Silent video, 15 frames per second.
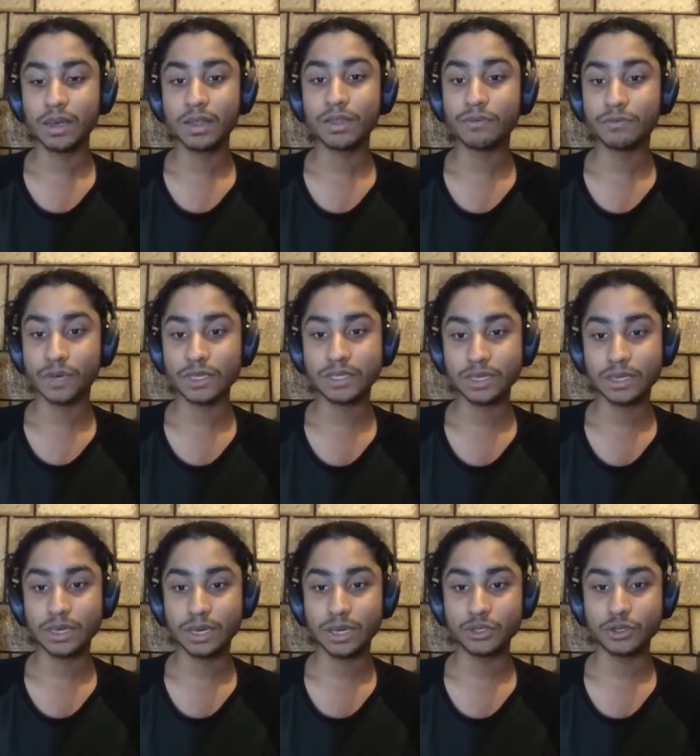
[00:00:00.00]
the first
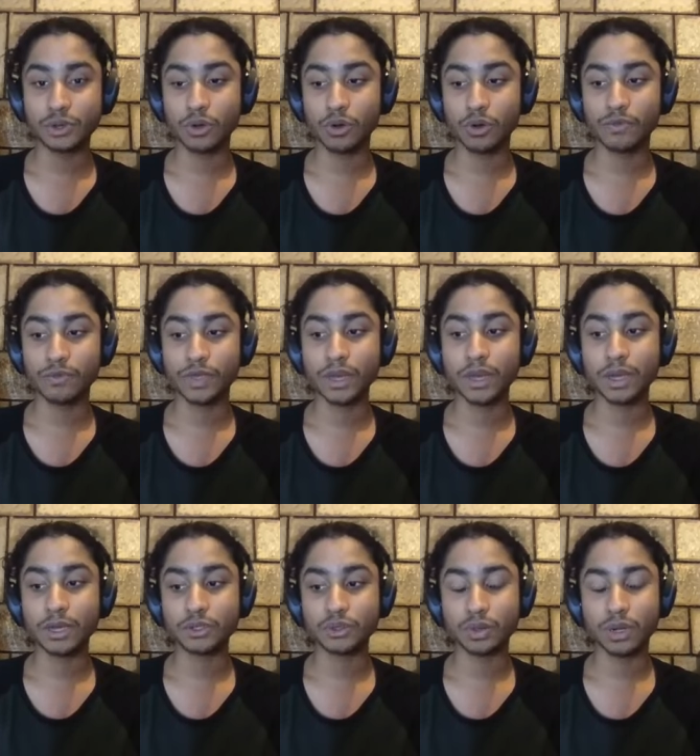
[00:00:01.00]
indication of the
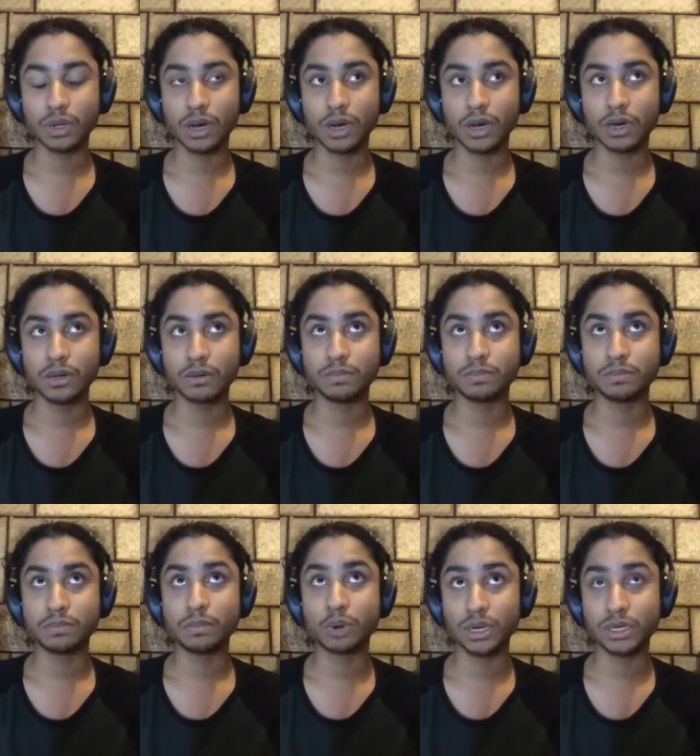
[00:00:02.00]
national uh,
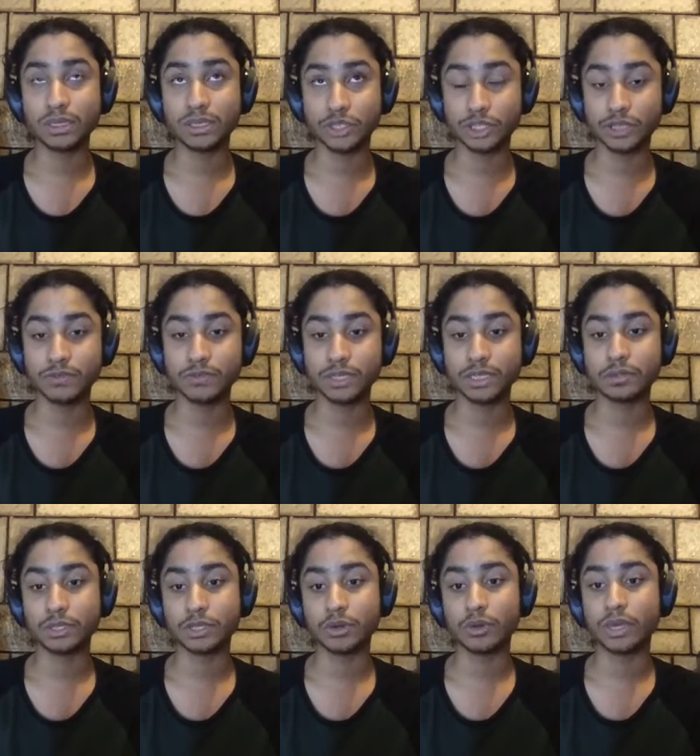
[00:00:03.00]
policy shift,
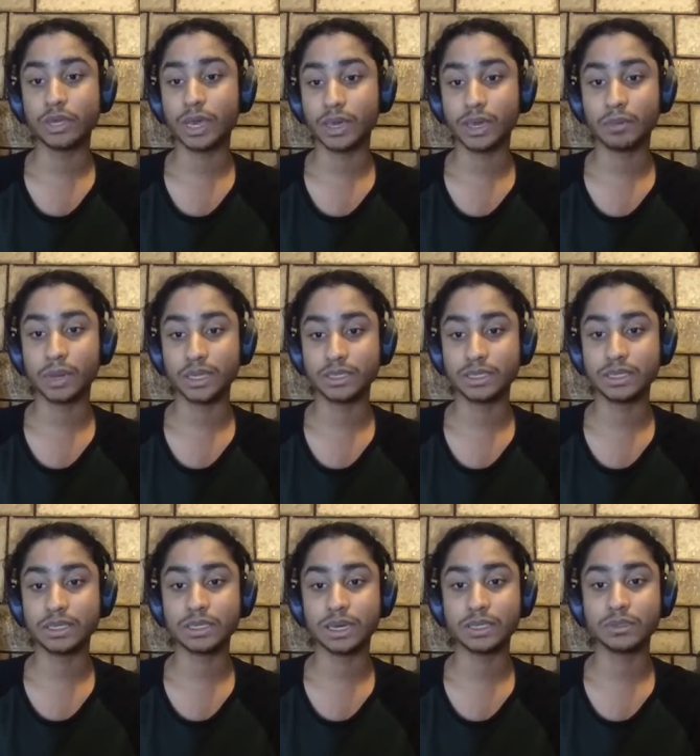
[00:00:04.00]
especially on Kenyan
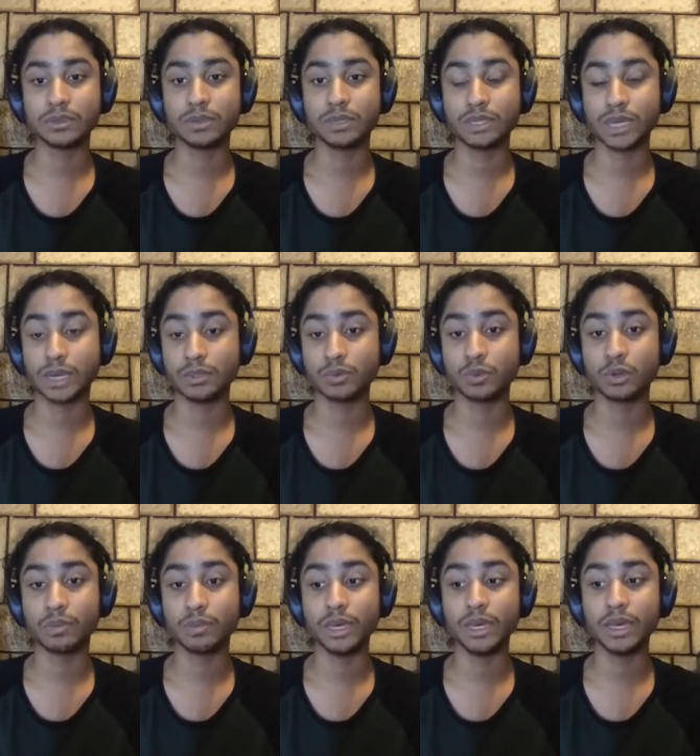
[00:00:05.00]
Palestinian time, ties,
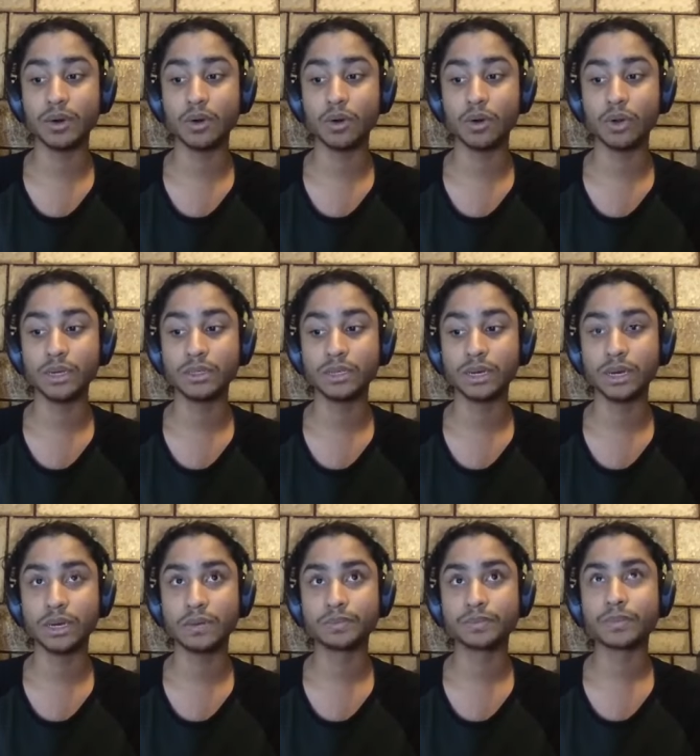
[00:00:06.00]
would be on uh,
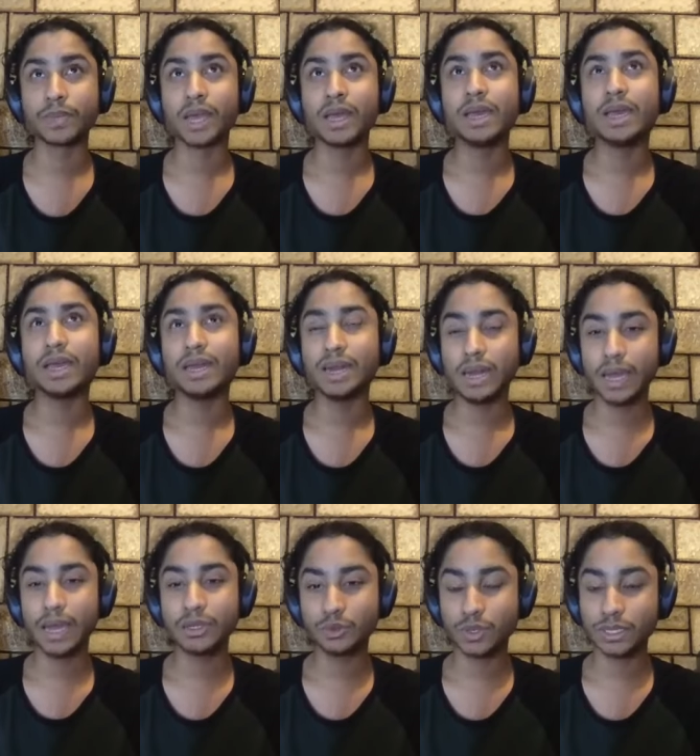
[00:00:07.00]
in
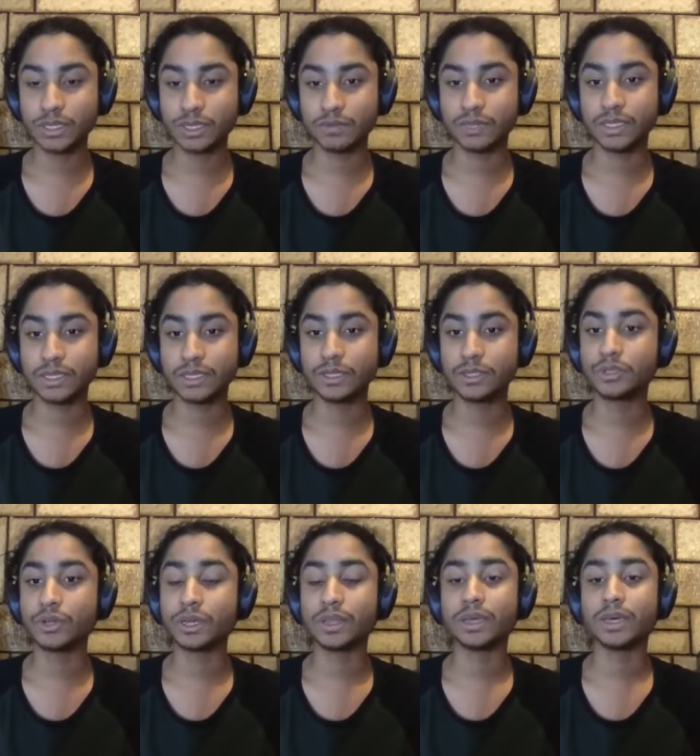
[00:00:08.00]
late 2017
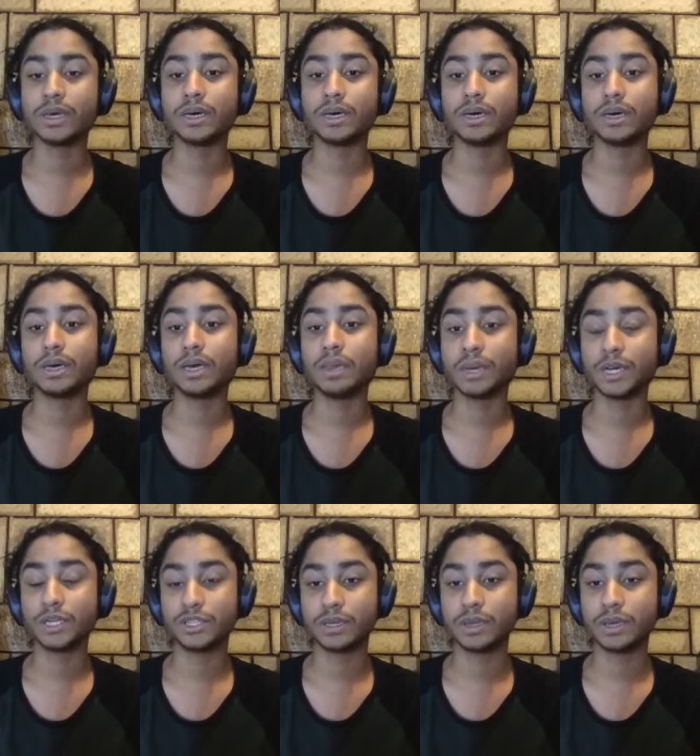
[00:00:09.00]
during the,
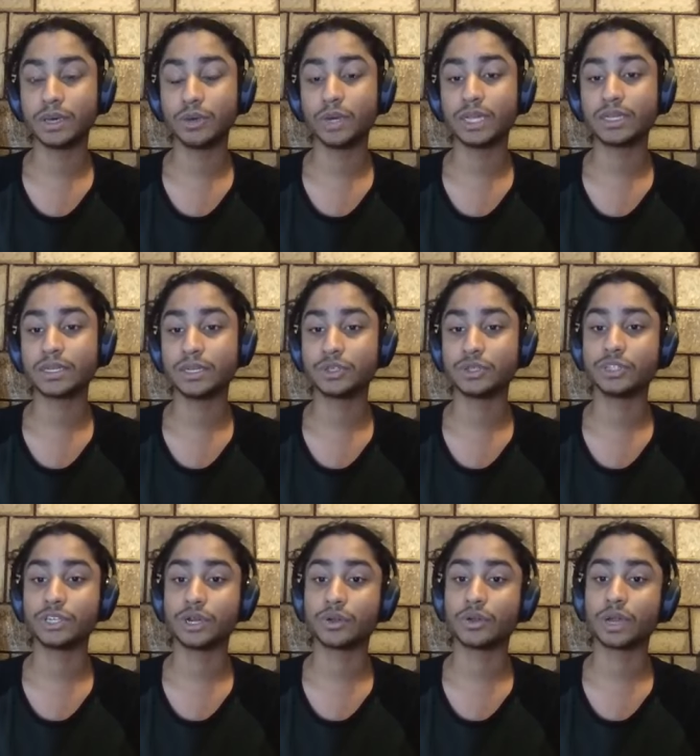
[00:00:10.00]
the United Nations
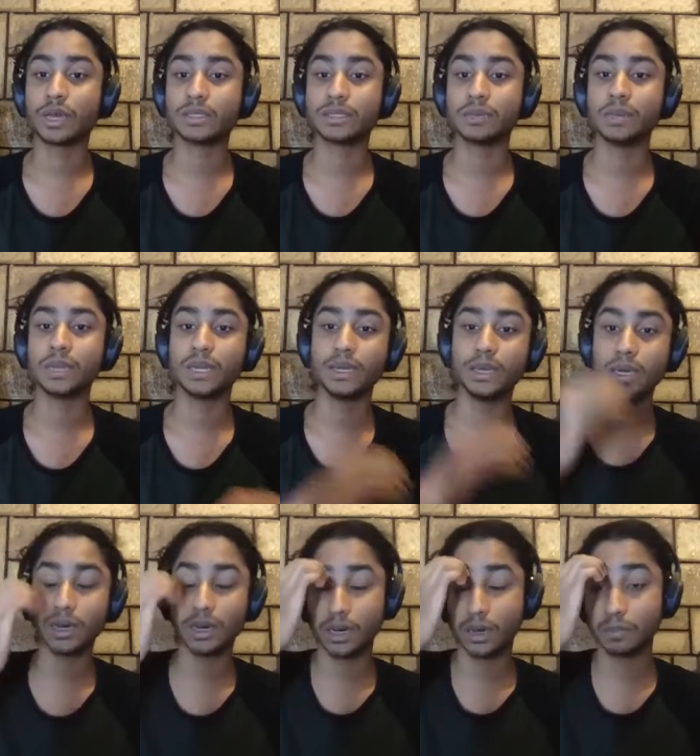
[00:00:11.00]
General Assembly
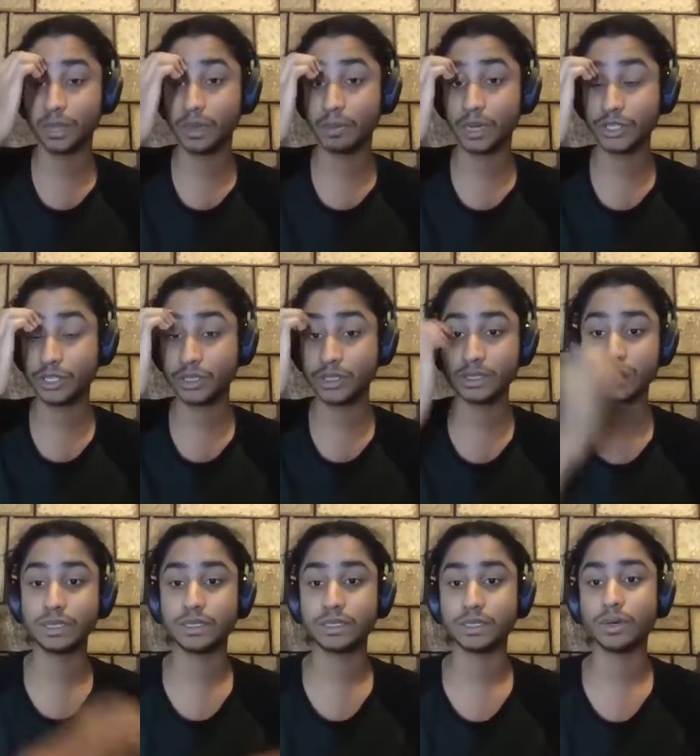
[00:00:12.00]
um, emergency
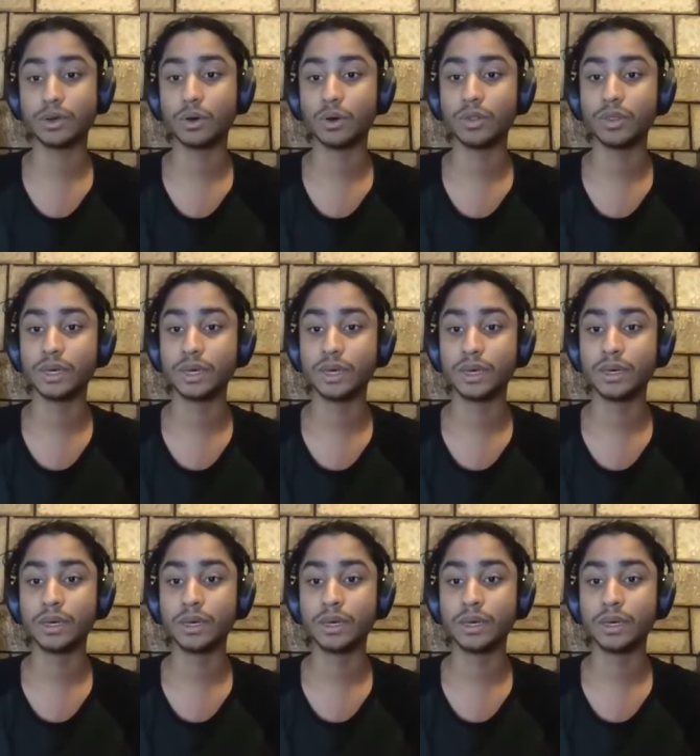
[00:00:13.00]
sitting on the